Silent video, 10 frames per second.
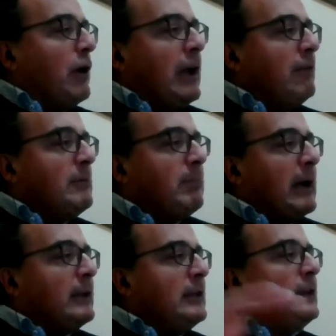
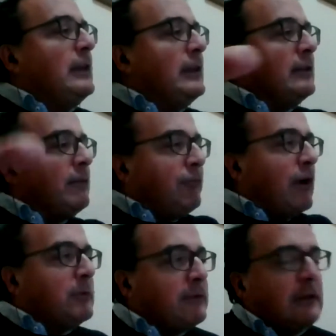everybody in the
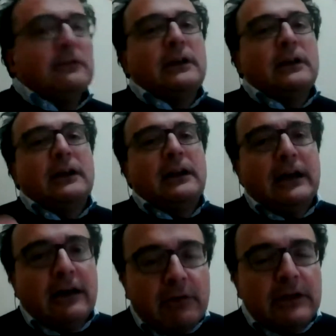pharmaceutical
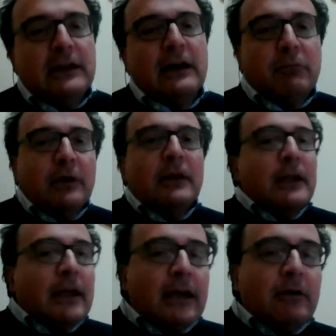arena
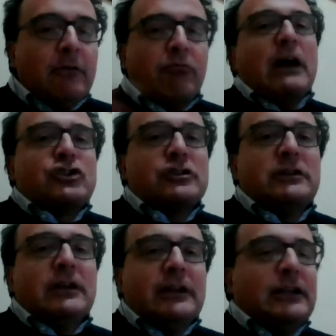rushed
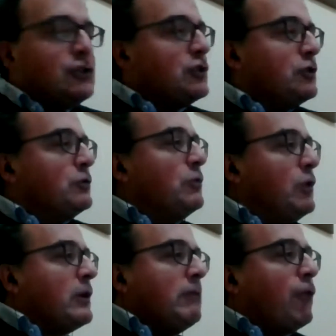into
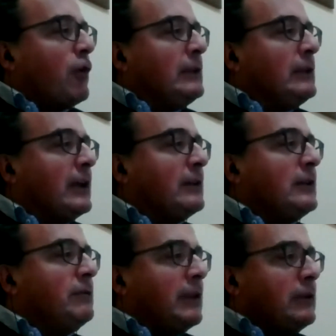looking for
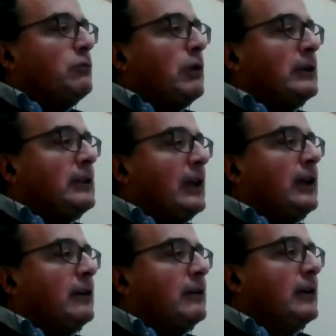alternatives, and you were
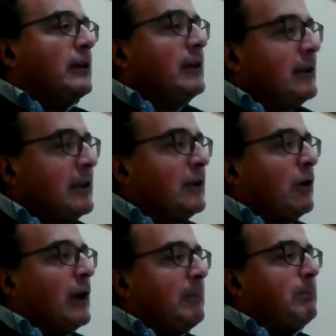there,
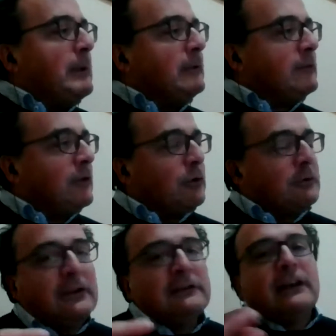happy.
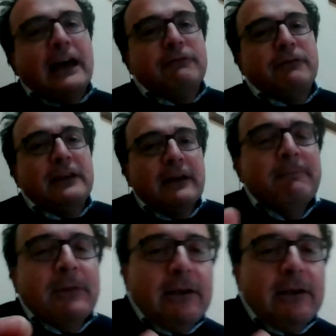So this, I think,